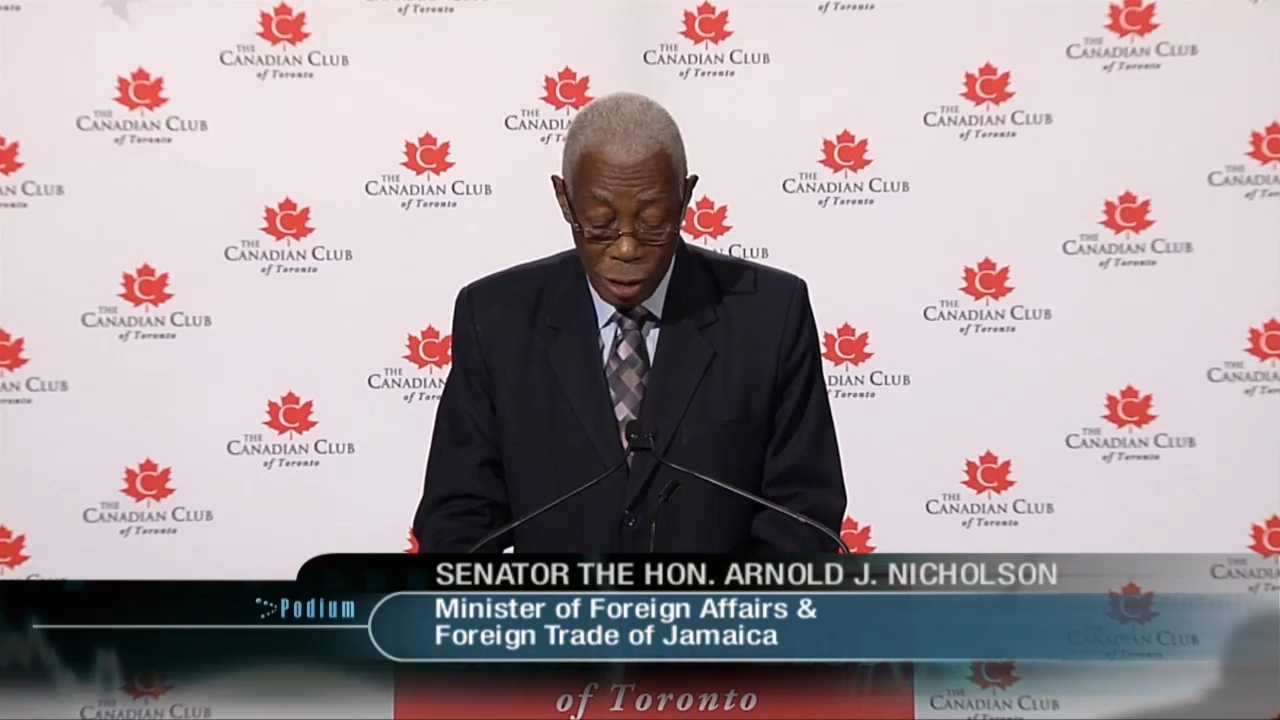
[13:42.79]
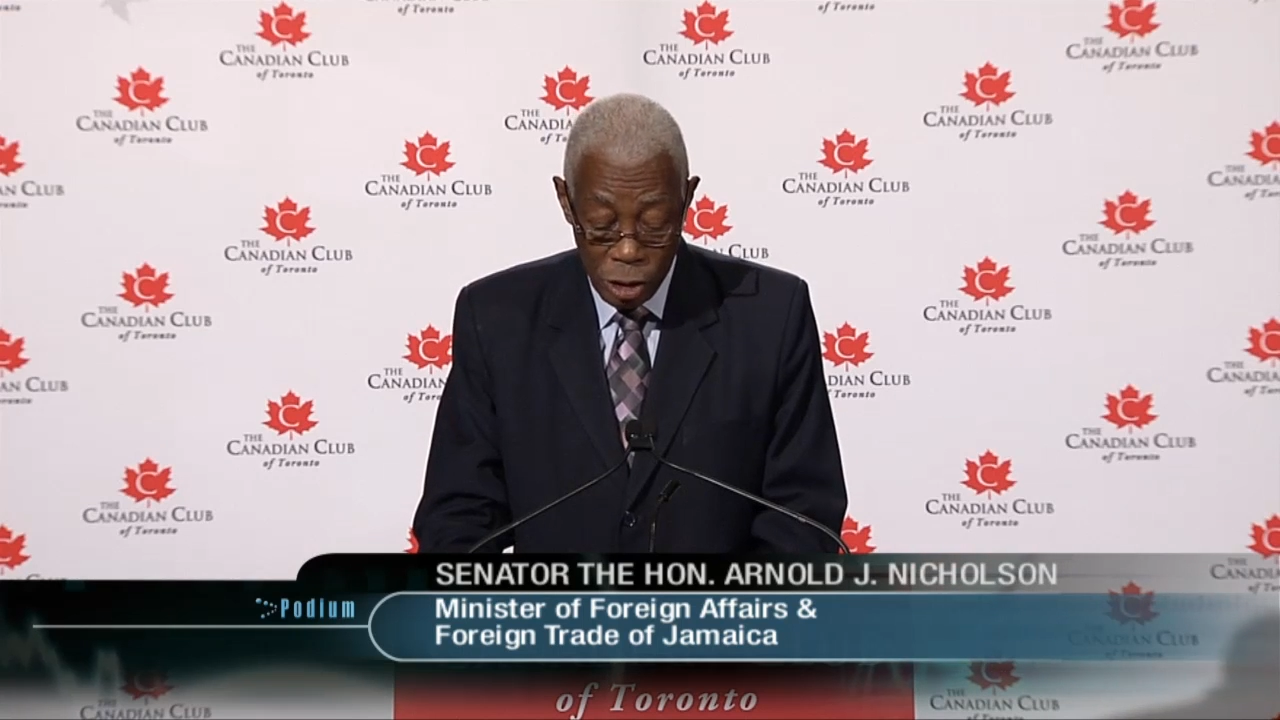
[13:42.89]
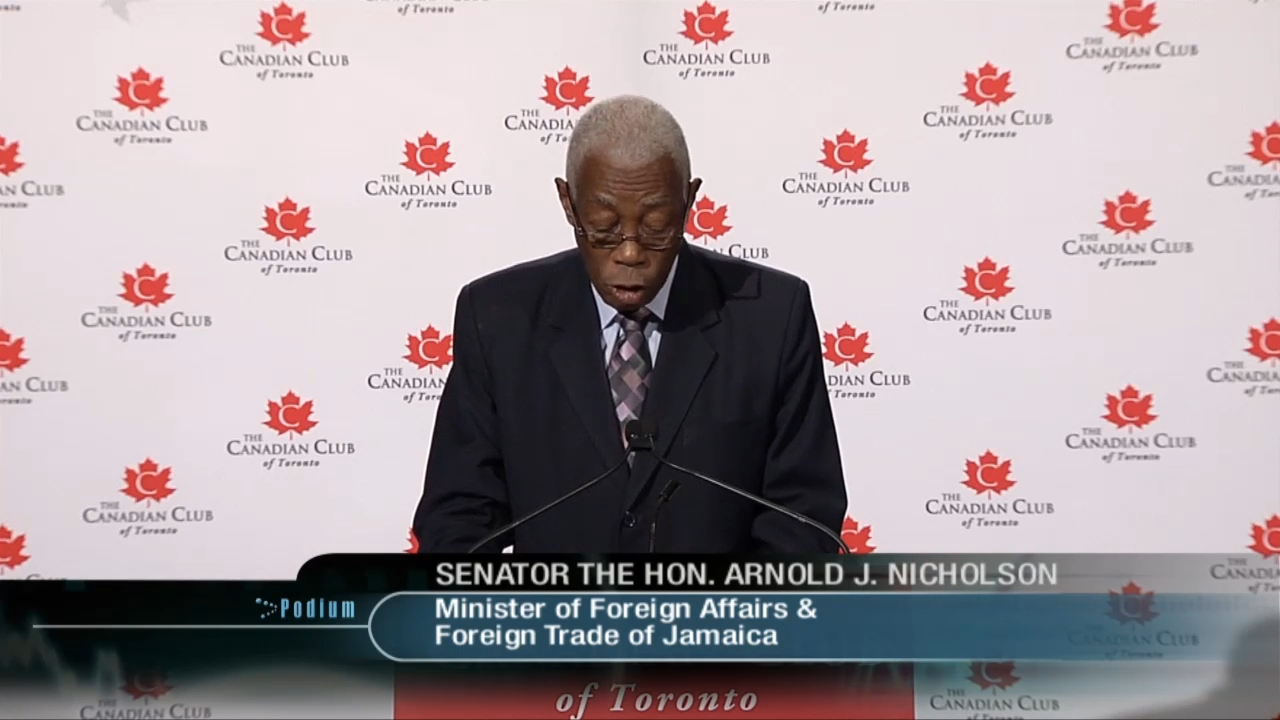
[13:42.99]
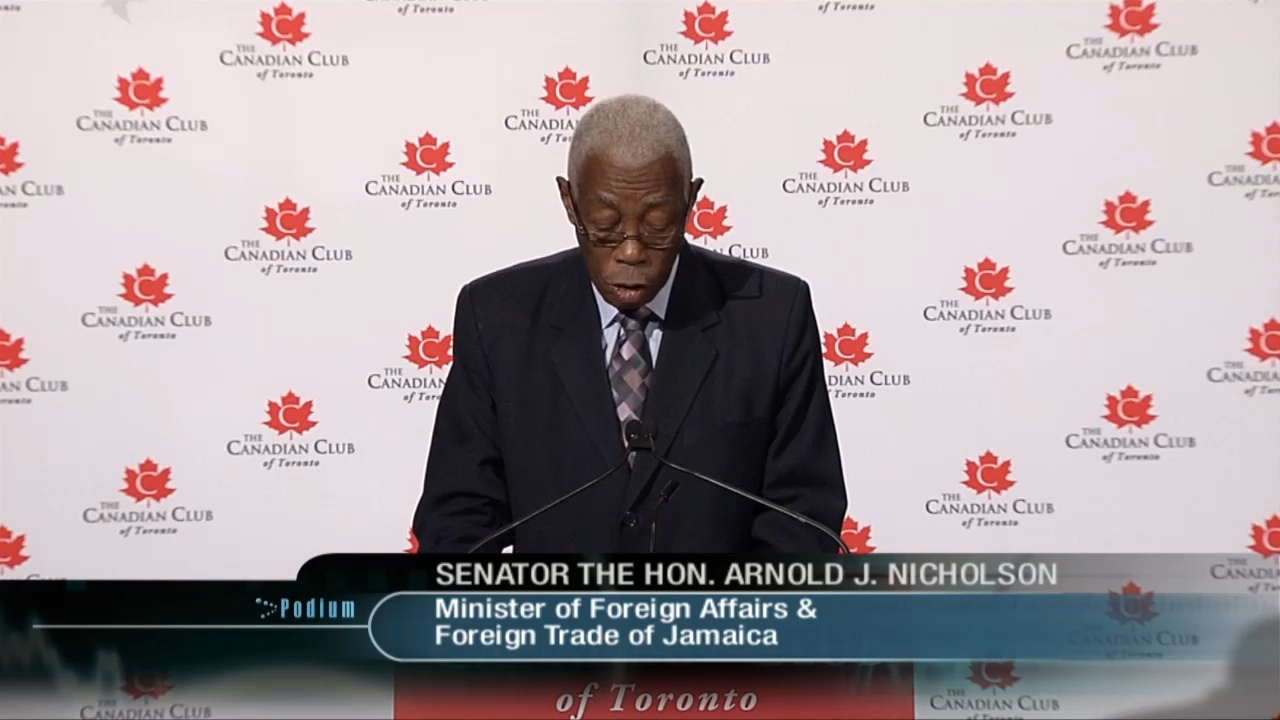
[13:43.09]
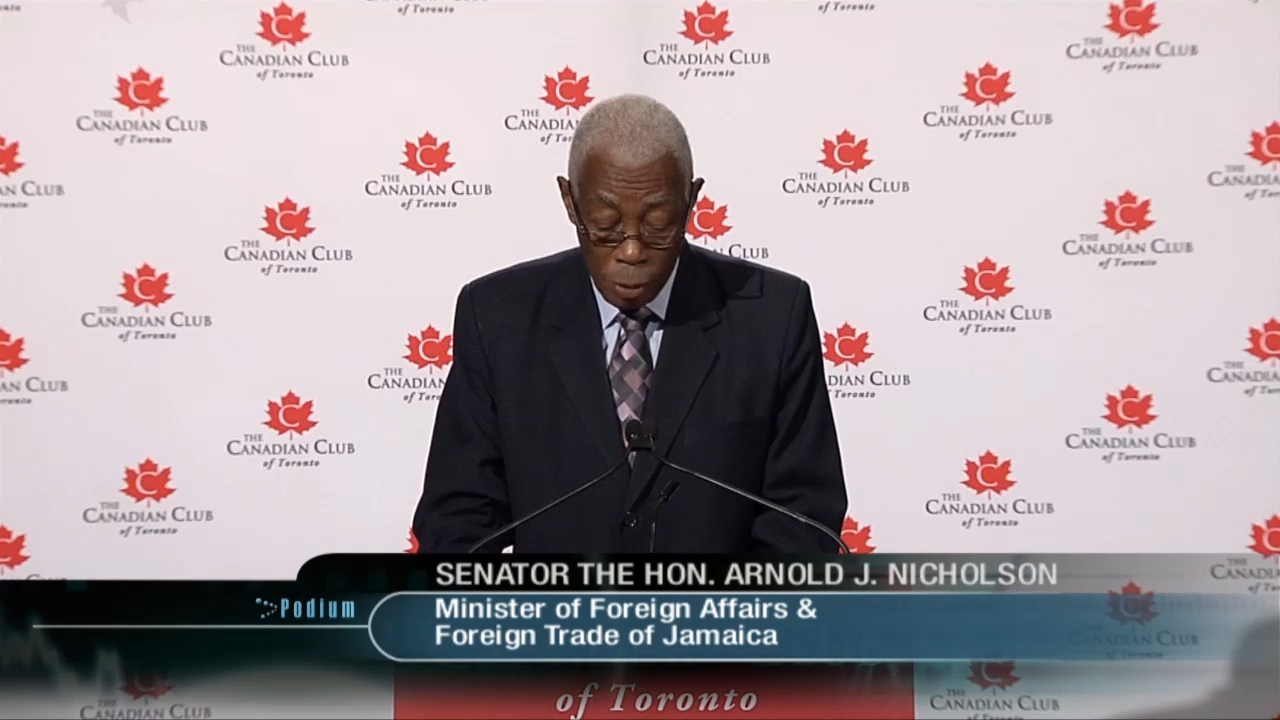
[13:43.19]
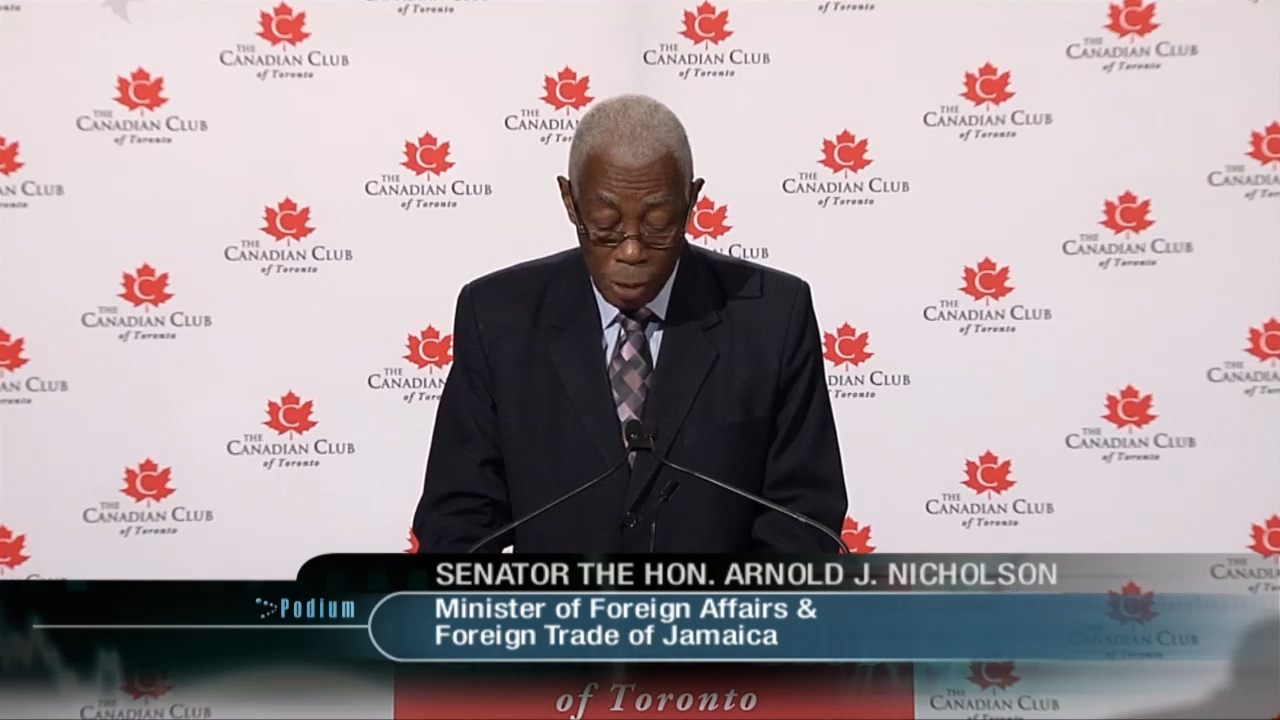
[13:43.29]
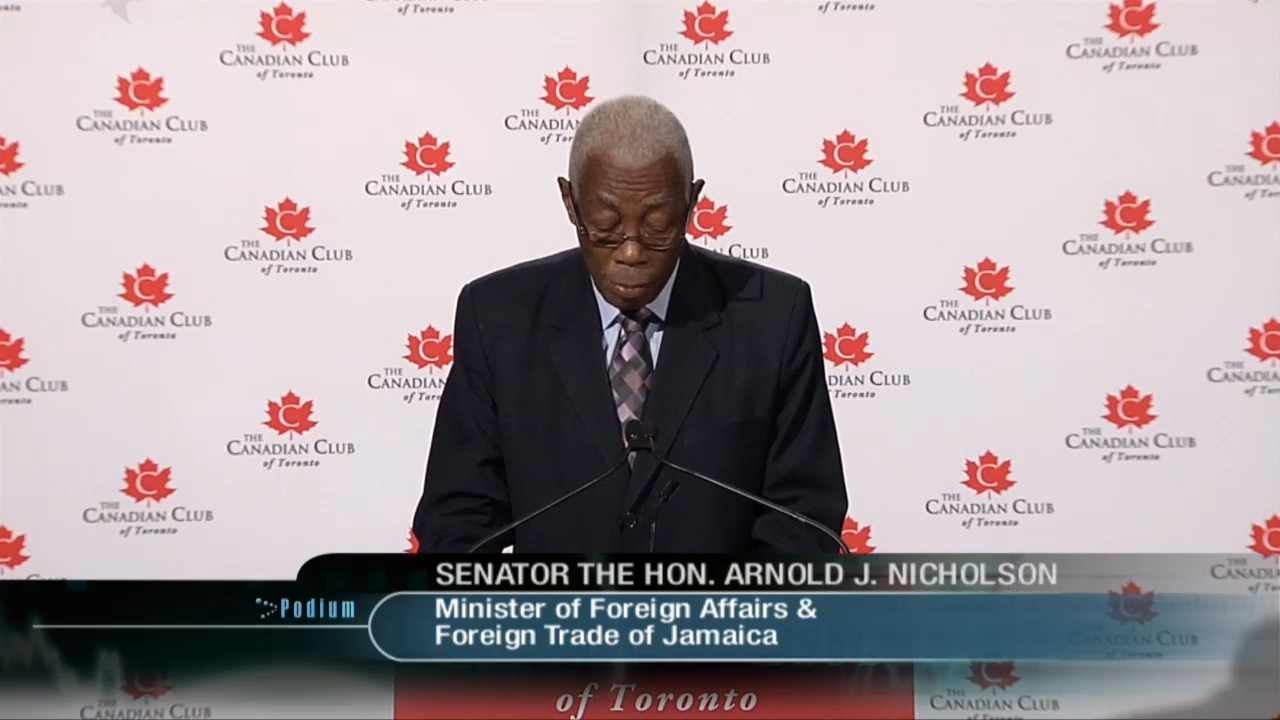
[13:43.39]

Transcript: Norman